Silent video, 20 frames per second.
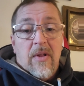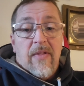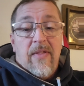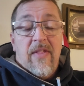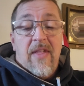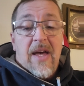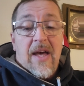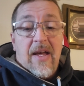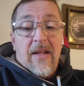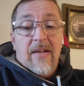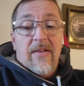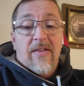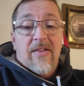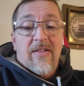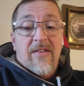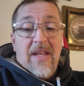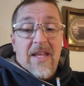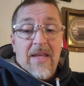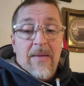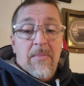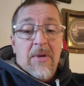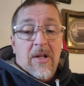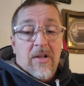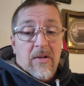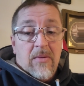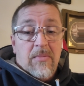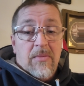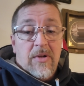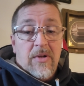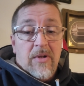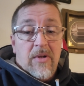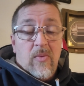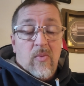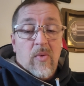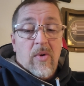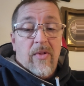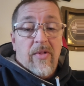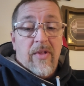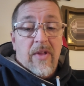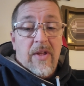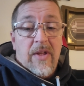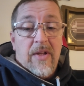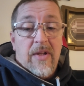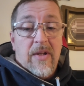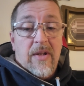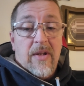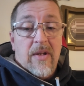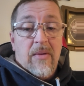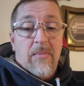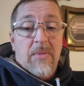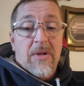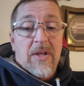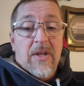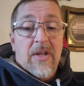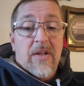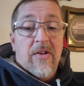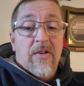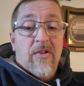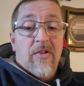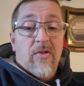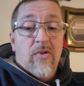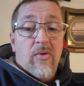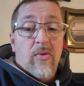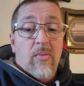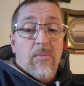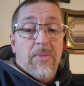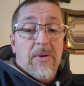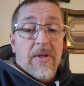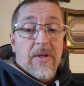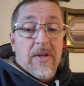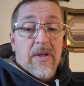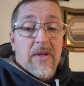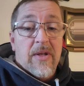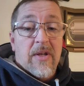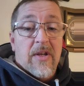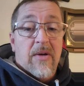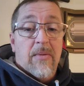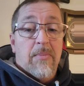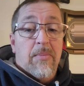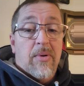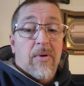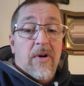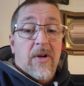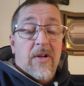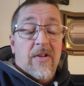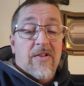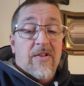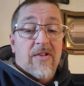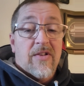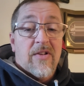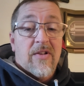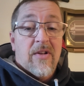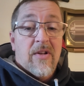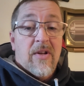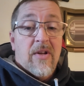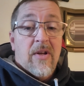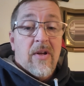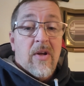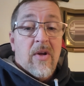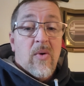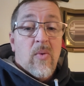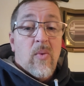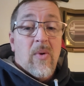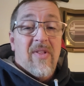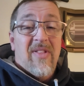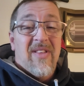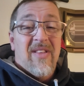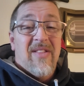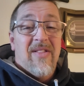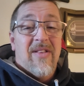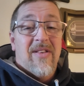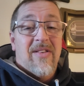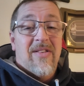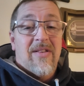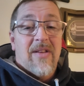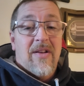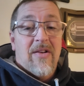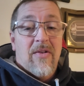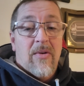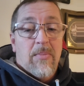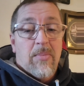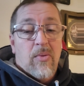that same element will then begin to be compressed within the center